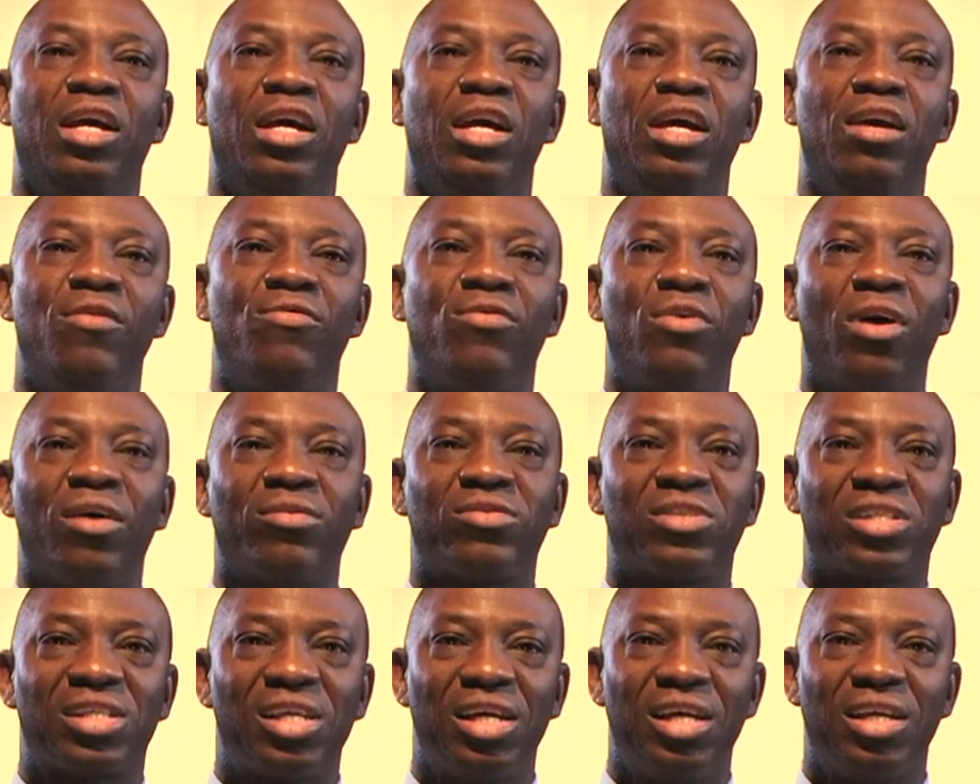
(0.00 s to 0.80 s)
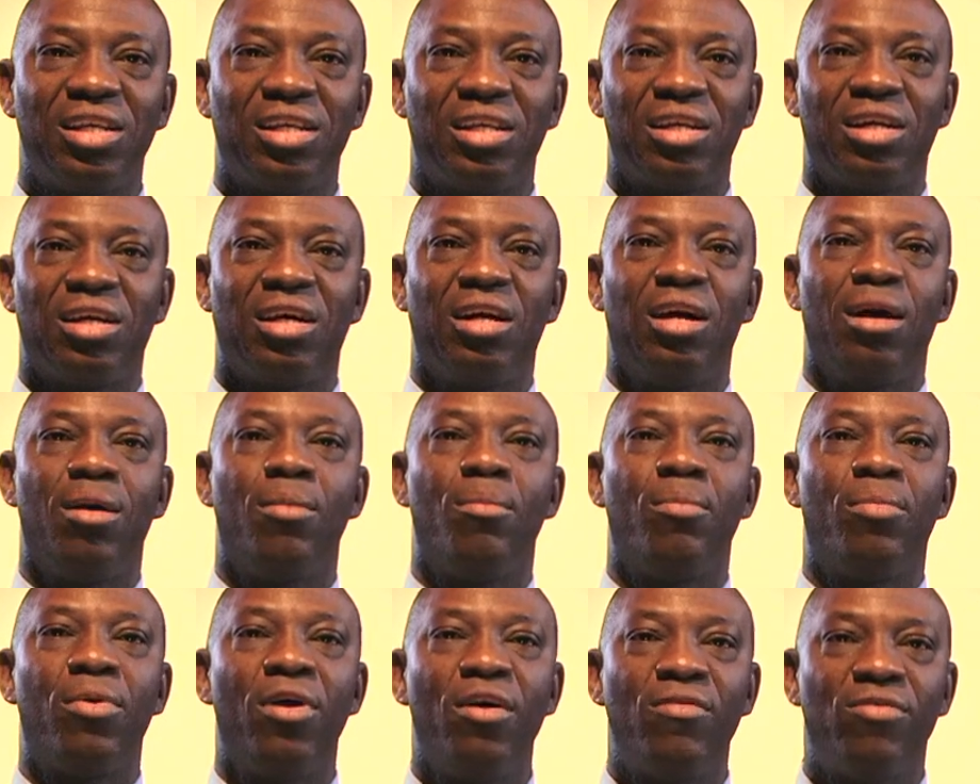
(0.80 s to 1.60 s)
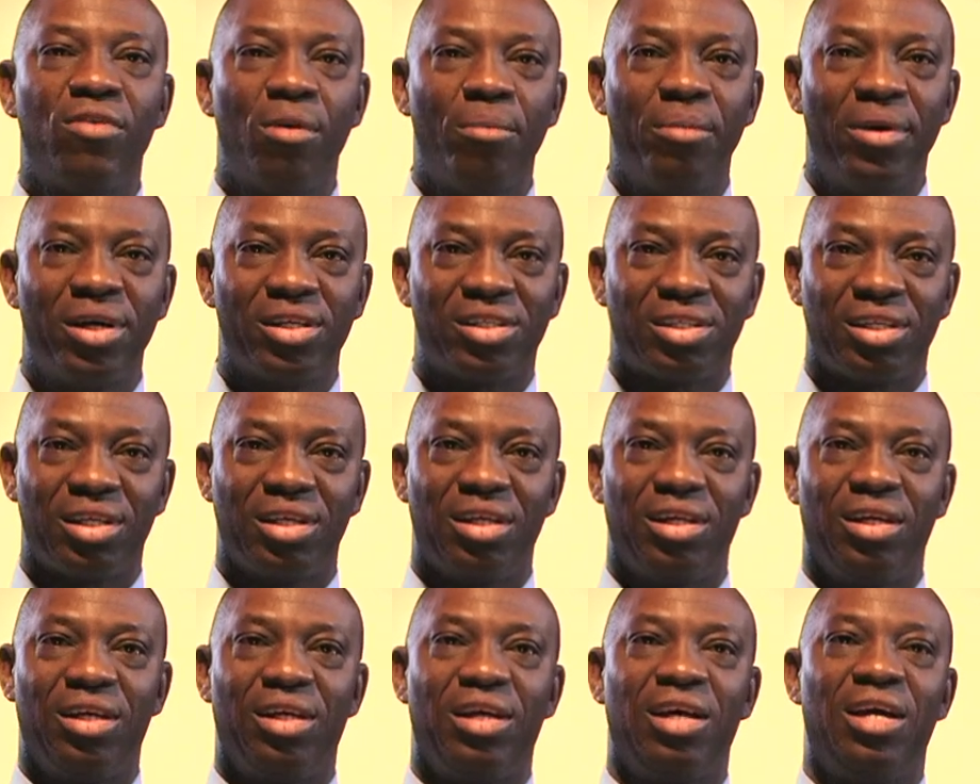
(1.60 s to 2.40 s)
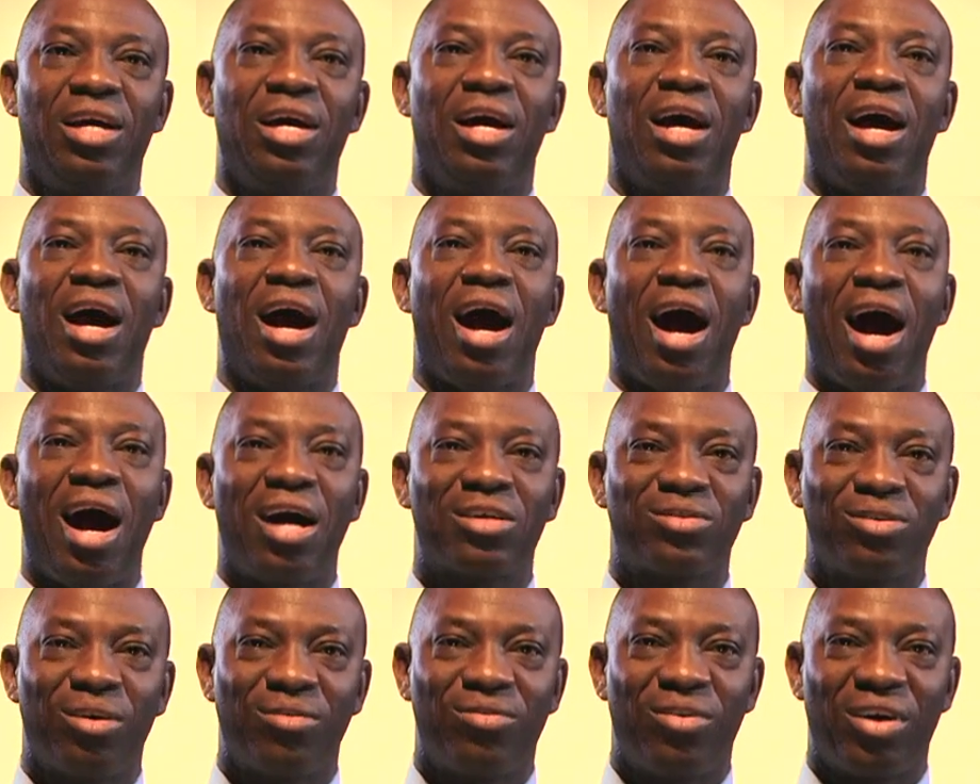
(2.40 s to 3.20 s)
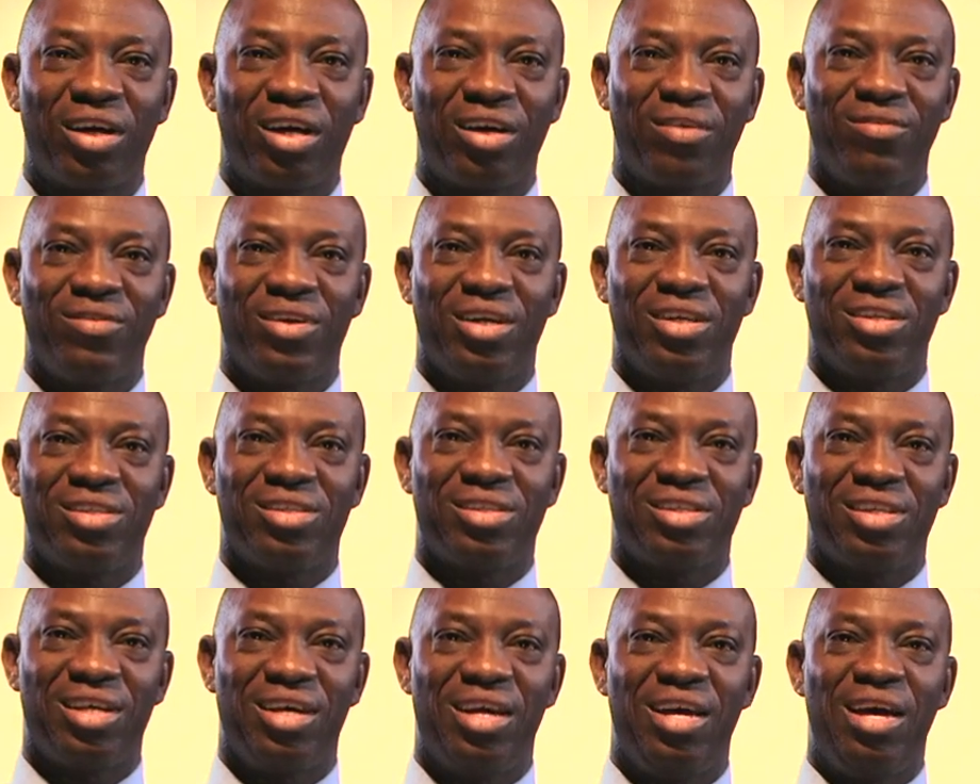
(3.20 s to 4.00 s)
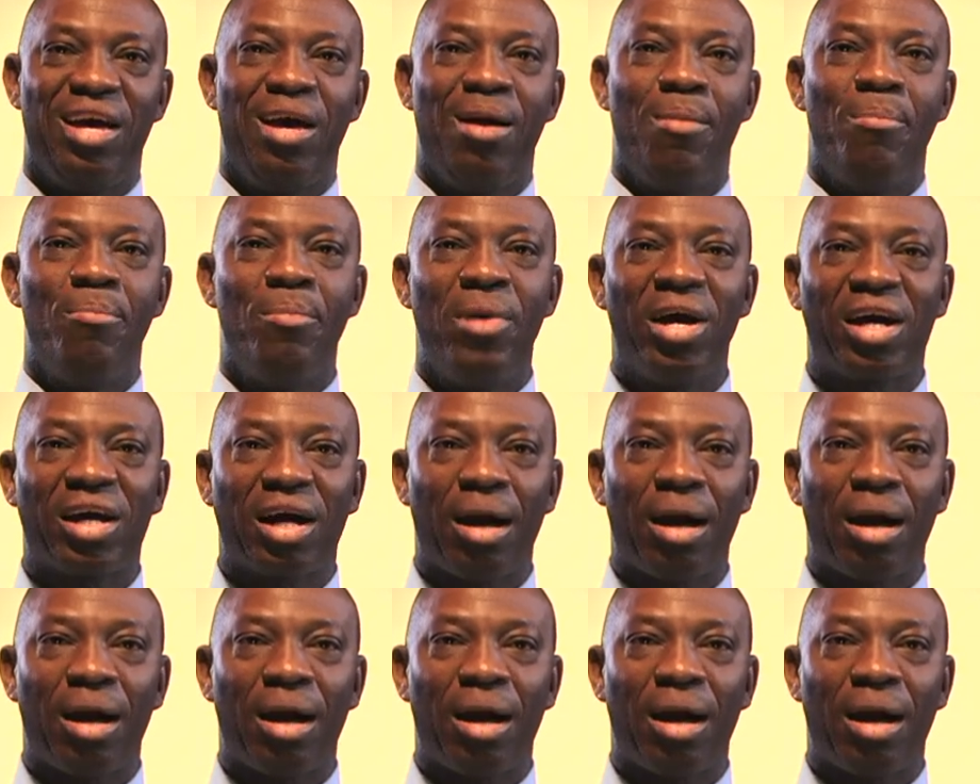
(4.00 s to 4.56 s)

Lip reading: If you have sinned, pray for mercy, ask for forgiveness, make